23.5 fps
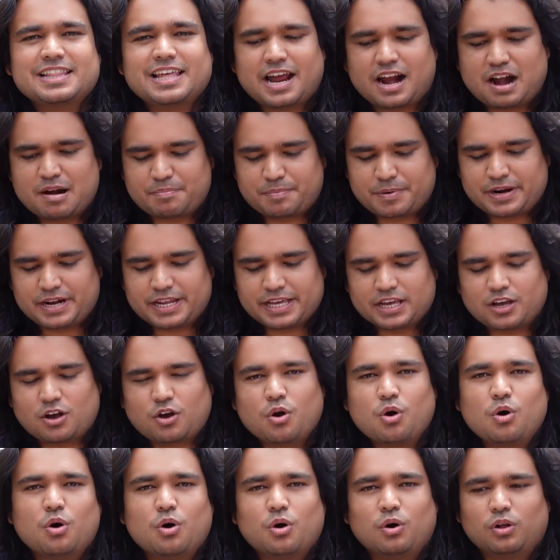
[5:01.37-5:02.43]
they are pretty
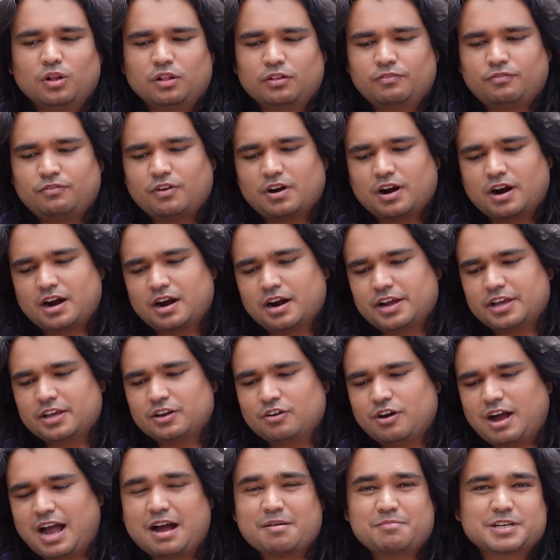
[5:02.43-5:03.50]
cool for
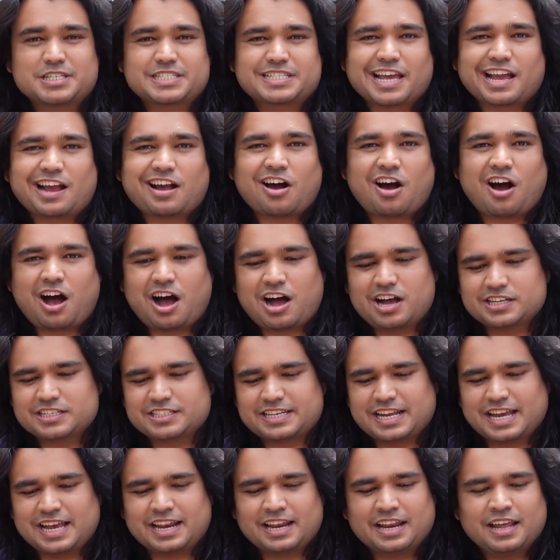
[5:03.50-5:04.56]
how much they cost,
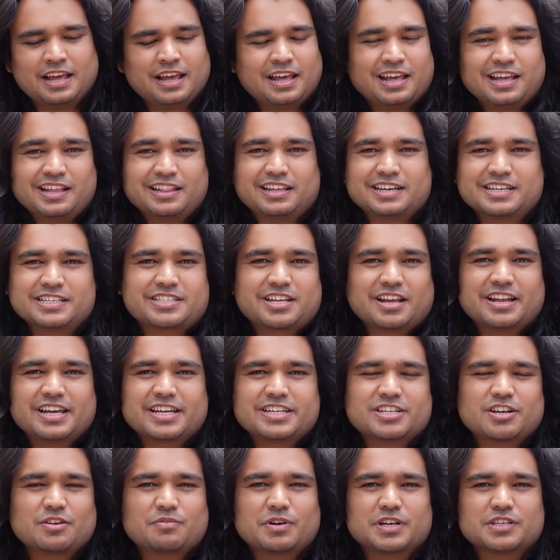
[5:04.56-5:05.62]
and the
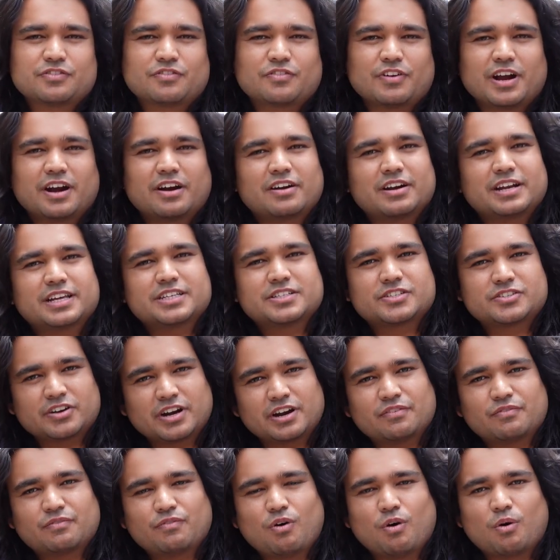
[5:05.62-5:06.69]
installation was fairly
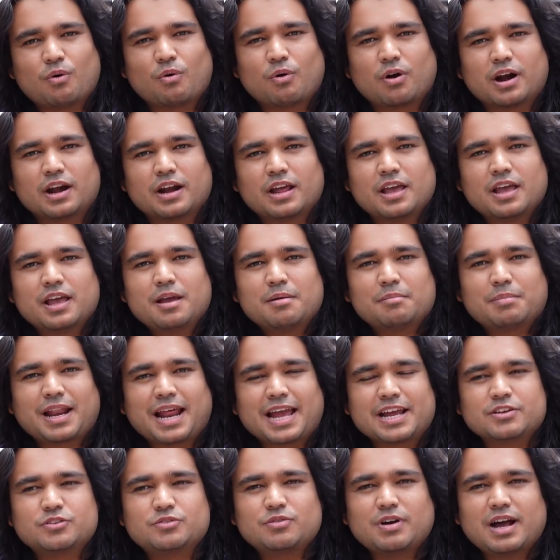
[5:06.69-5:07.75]
straightforward. But
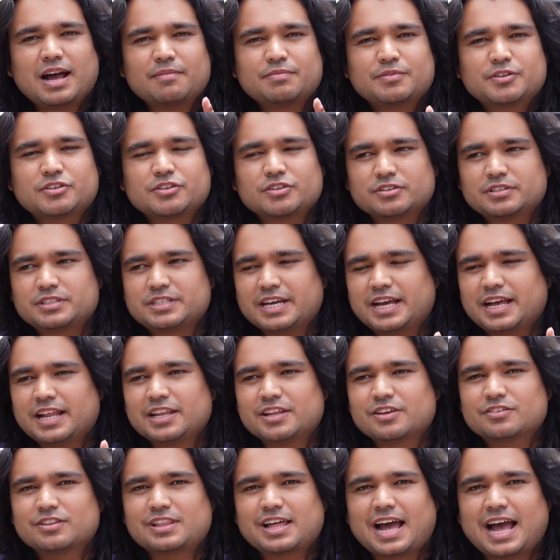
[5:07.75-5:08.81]
I do have to tell
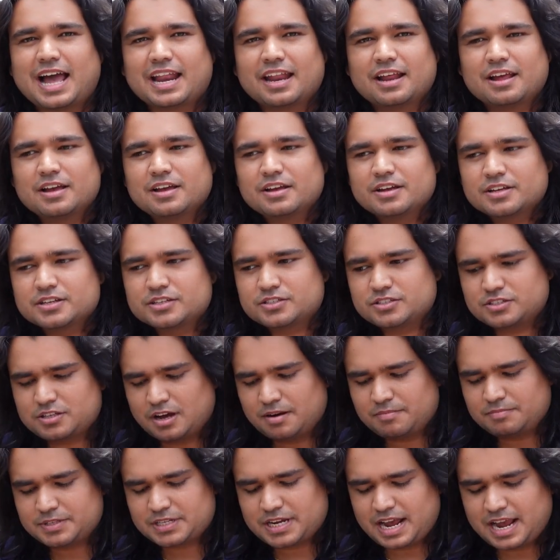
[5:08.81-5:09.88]
you that
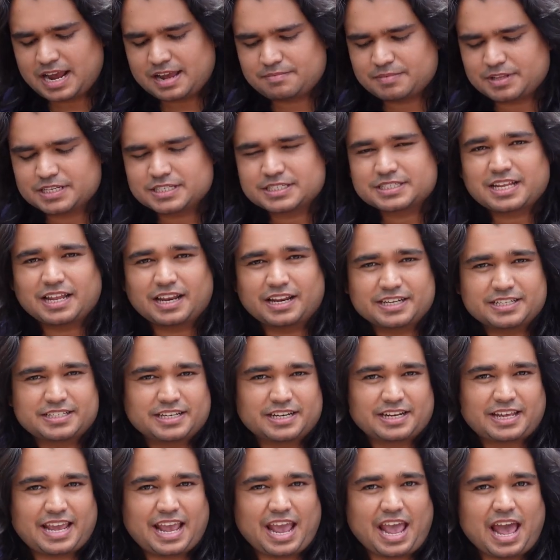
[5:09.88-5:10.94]
sometimes the
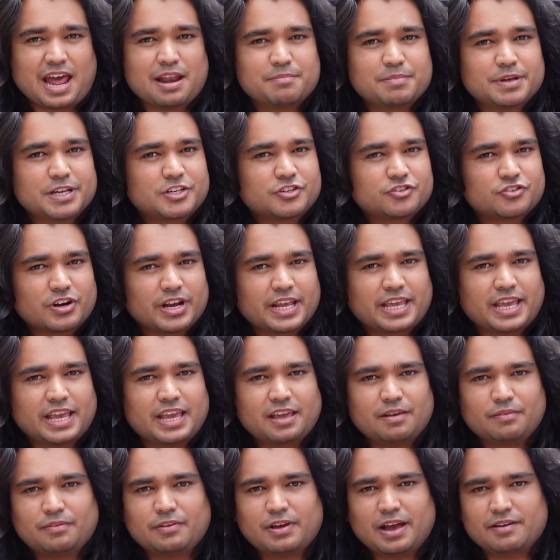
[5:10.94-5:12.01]
installation can be tricky
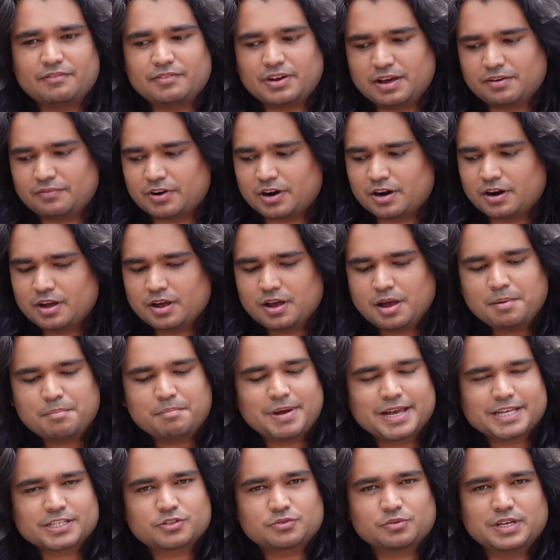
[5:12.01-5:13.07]
if you have never
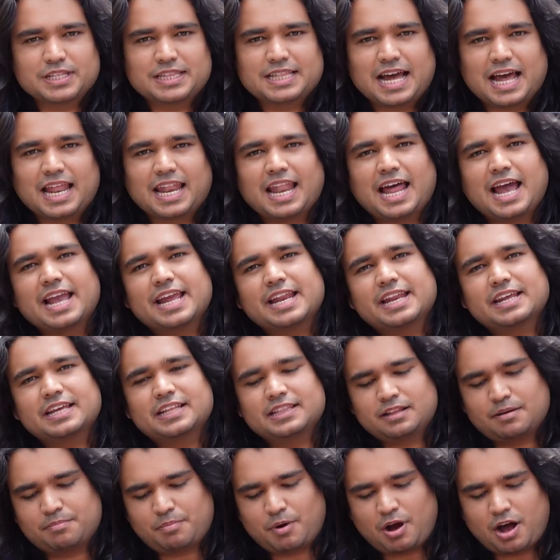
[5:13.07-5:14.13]
messed with that light in
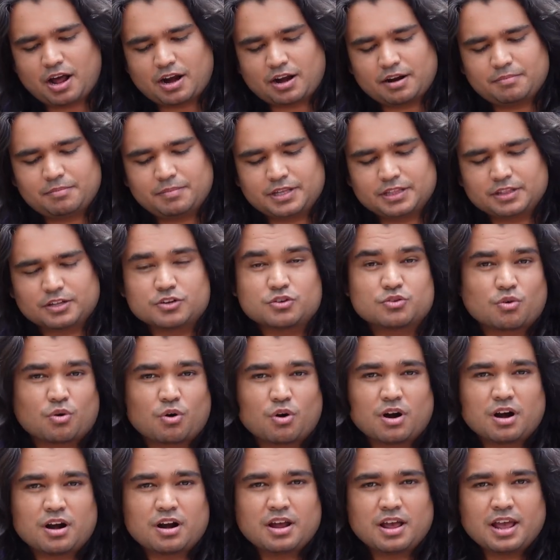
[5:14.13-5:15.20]
the bottom in the
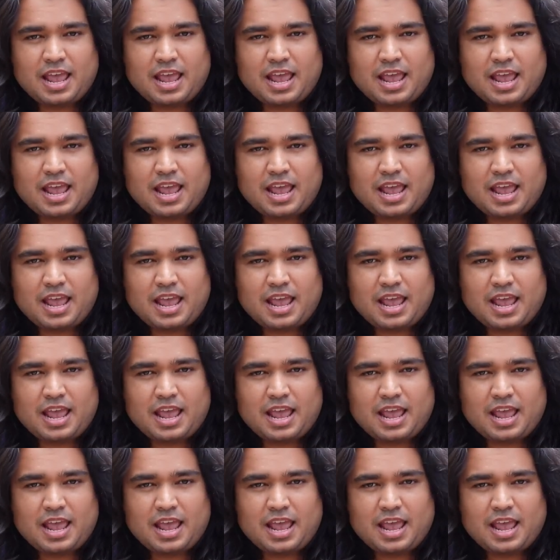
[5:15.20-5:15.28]
door,